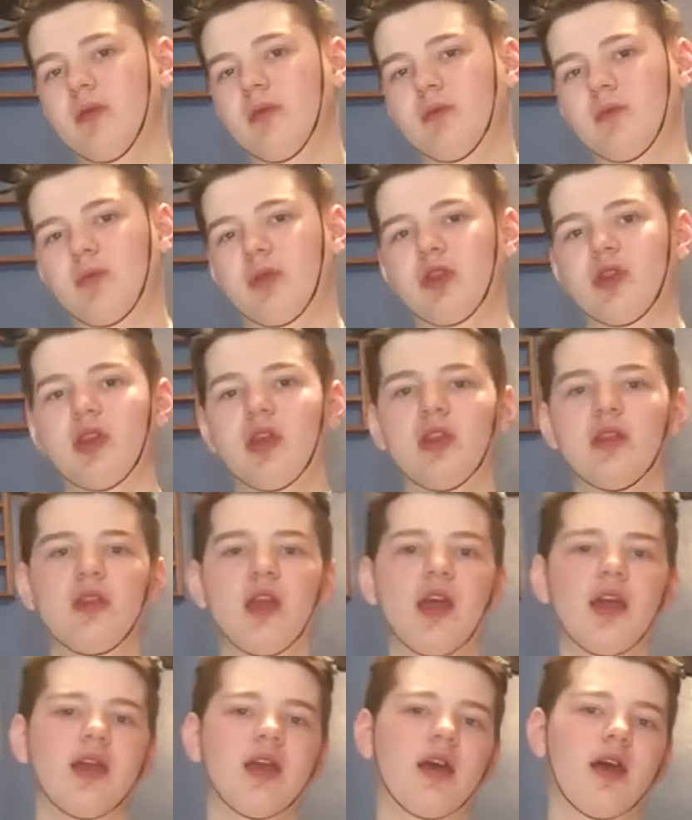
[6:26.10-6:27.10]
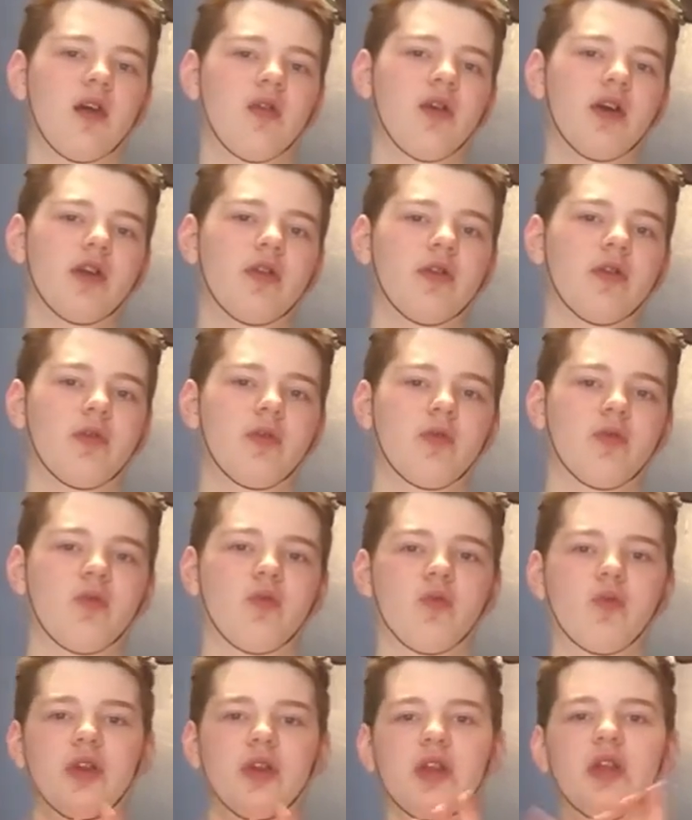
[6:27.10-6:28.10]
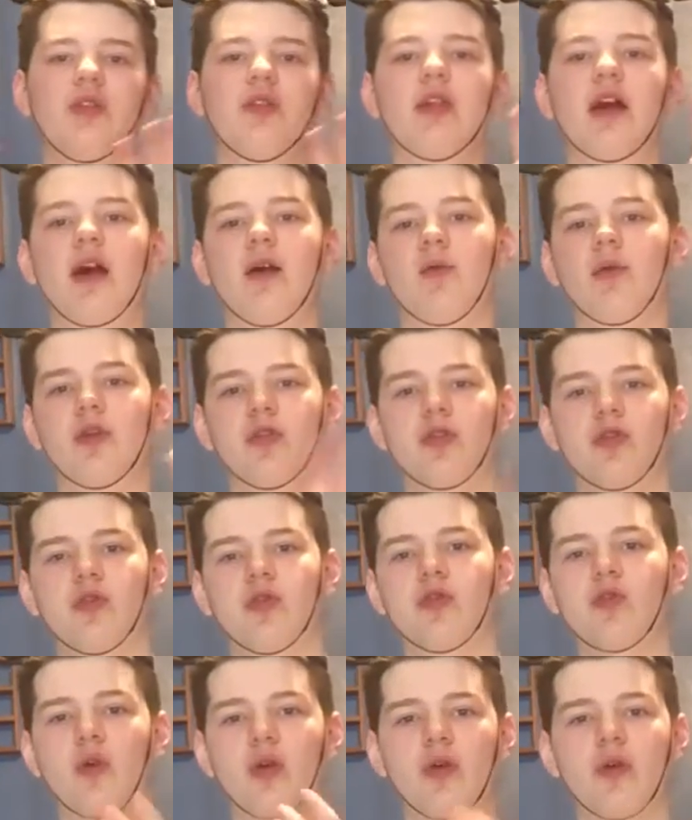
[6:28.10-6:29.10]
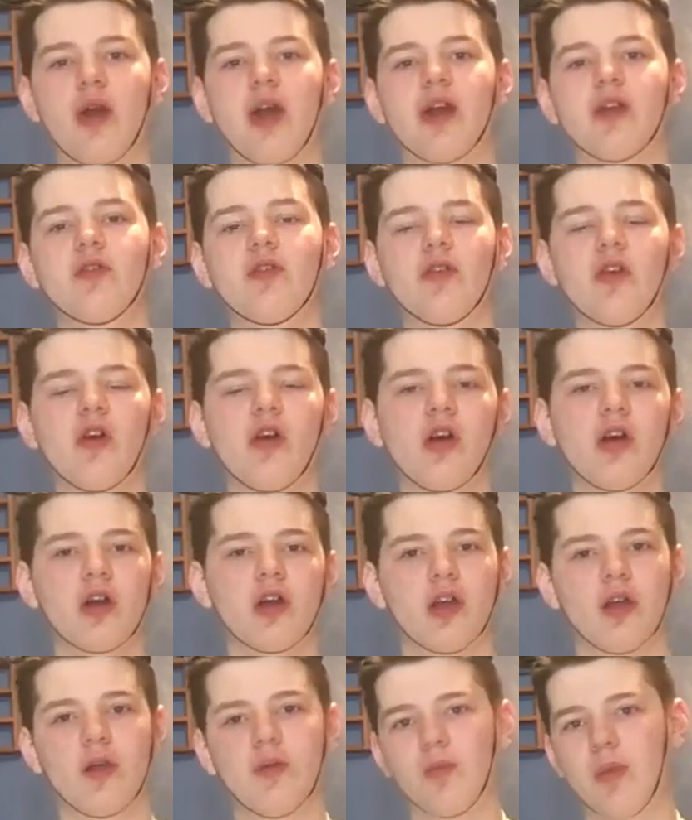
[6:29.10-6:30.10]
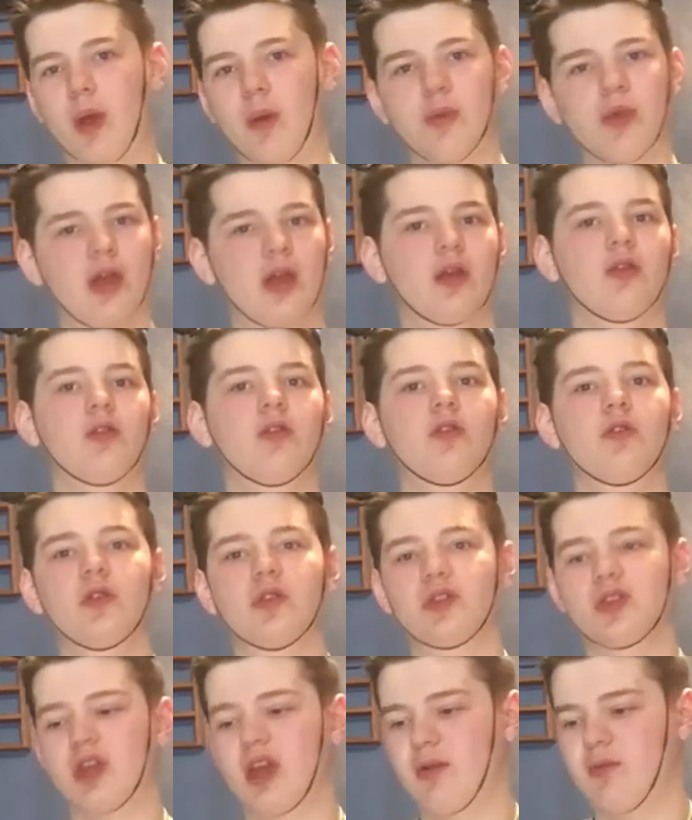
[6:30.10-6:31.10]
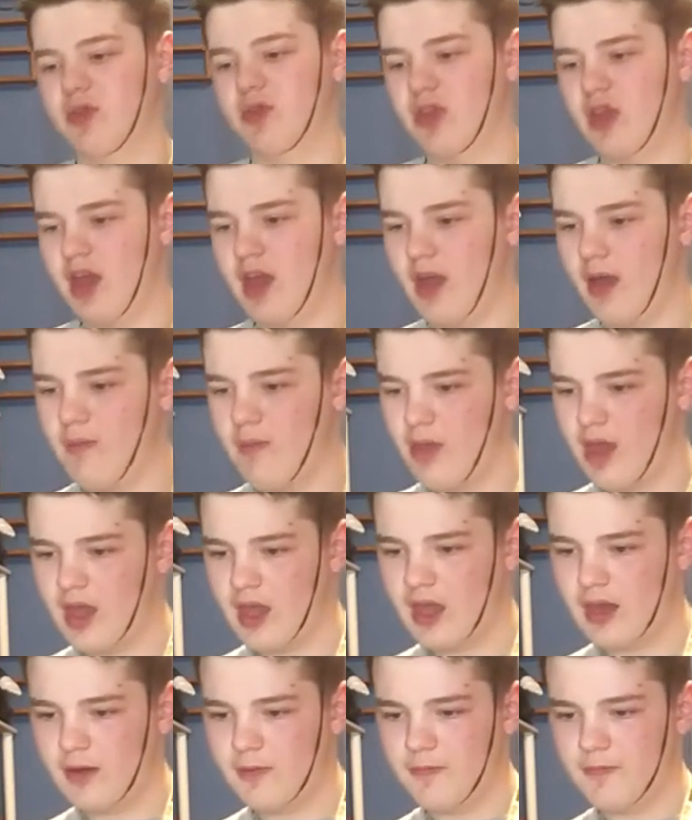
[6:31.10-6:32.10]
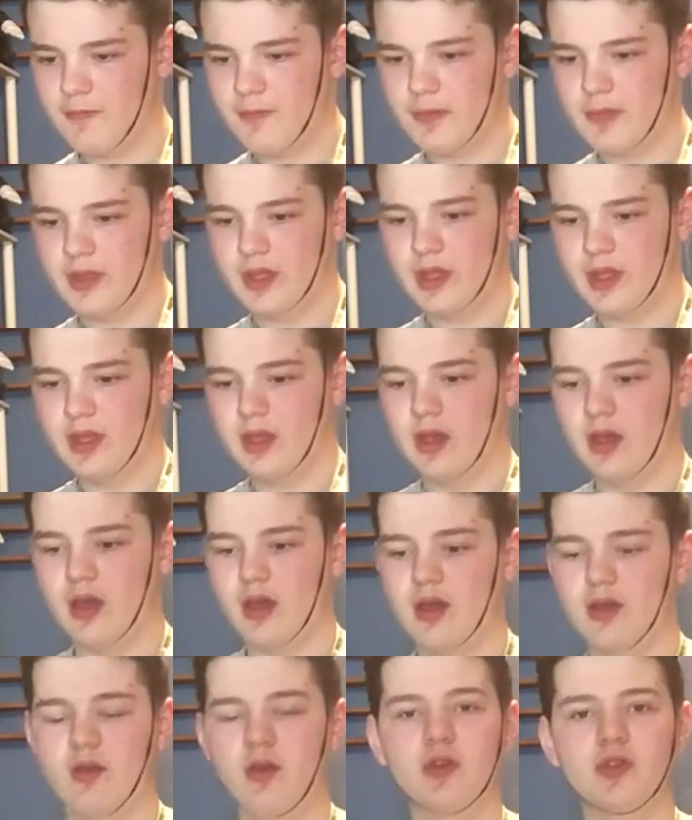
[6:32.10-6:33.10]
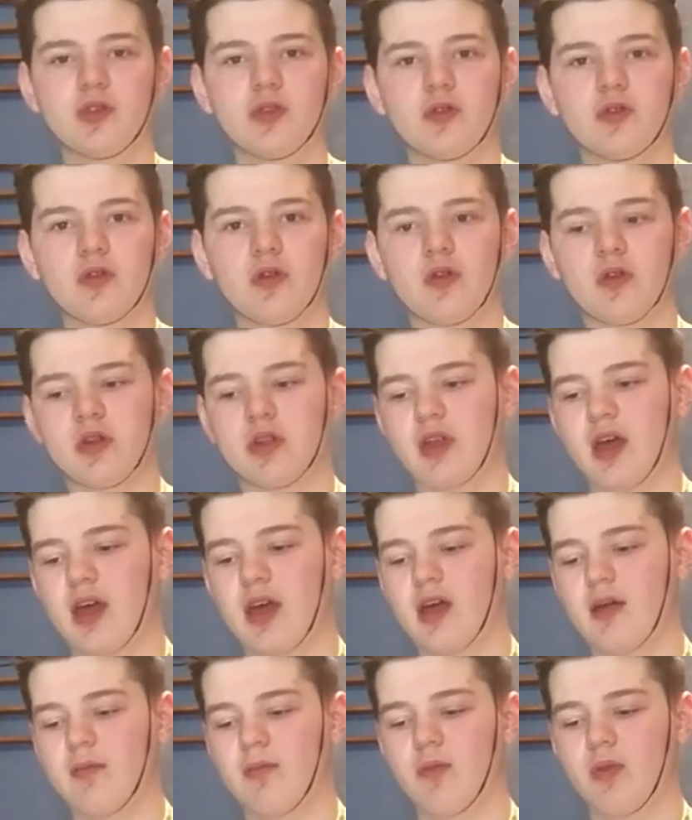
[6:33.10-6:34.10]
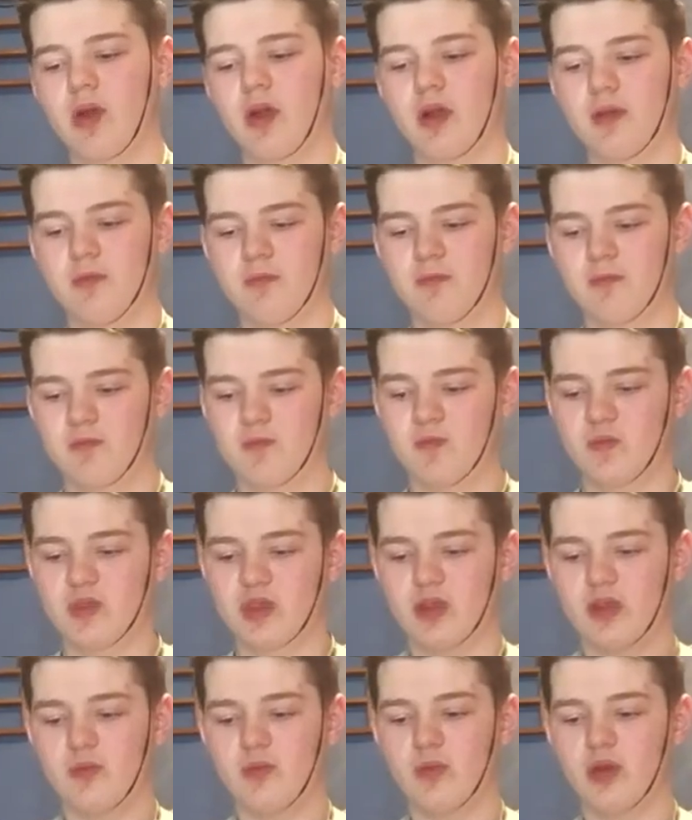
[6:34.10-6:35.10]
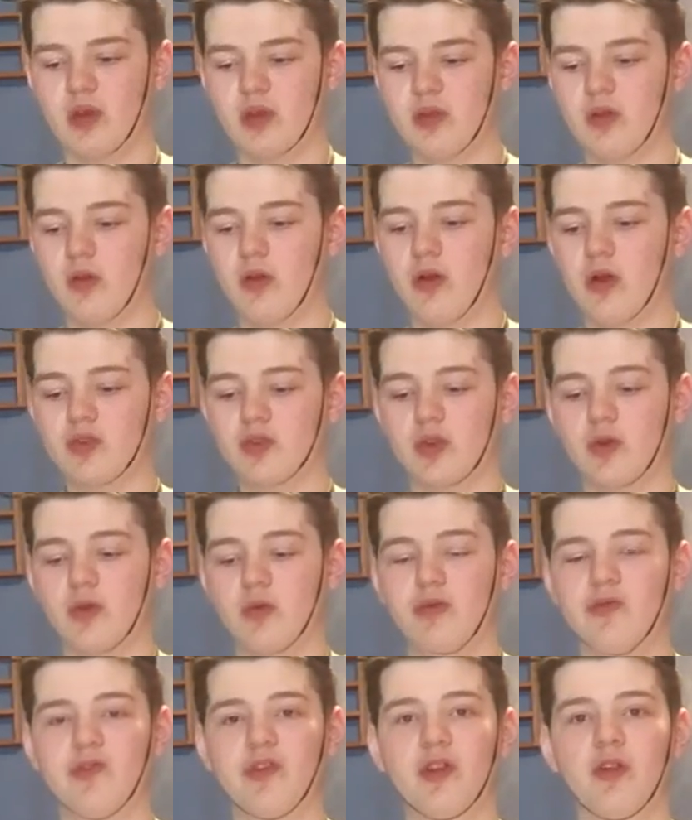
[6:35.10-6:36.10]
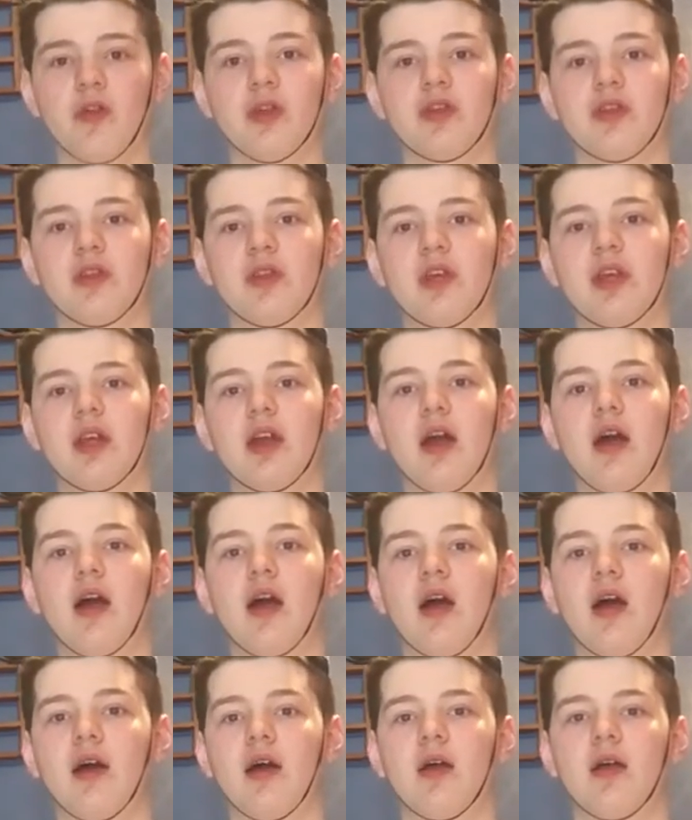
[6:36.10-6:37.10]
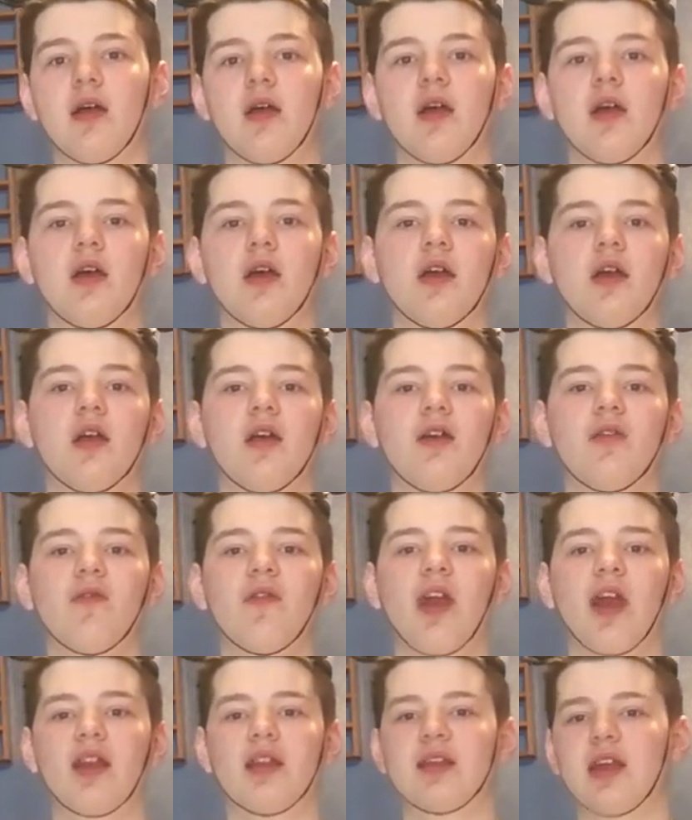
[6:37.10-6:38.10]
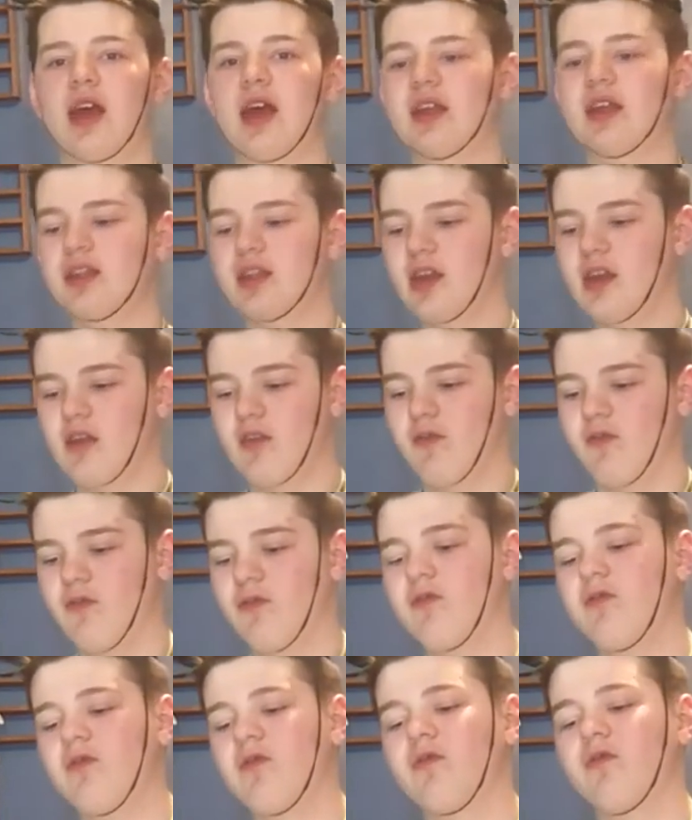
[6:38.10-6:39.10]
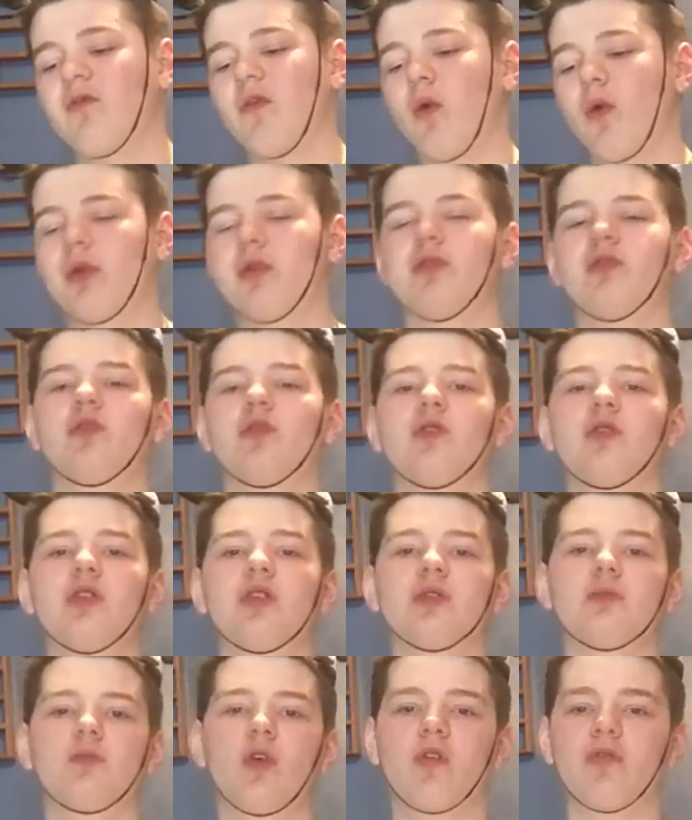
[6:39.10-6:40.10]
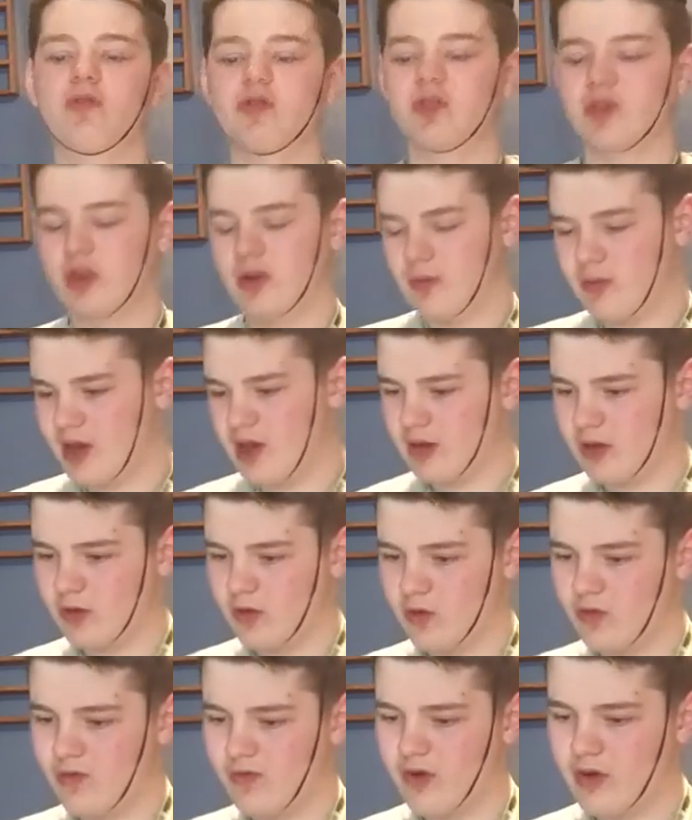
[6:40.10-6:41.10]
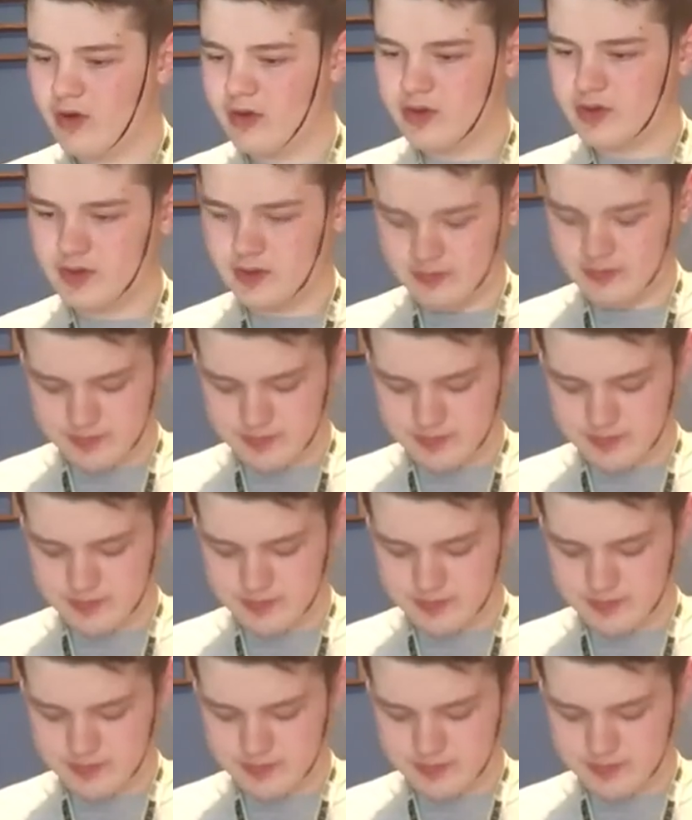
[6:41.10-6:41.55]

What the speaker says: But then they later redid that with Thor Ragnarok, and maybe they could do the same with Ant-Man. And also not only that, but they're also revealing the Fantastic Four into this Marvel Cinematic Universe.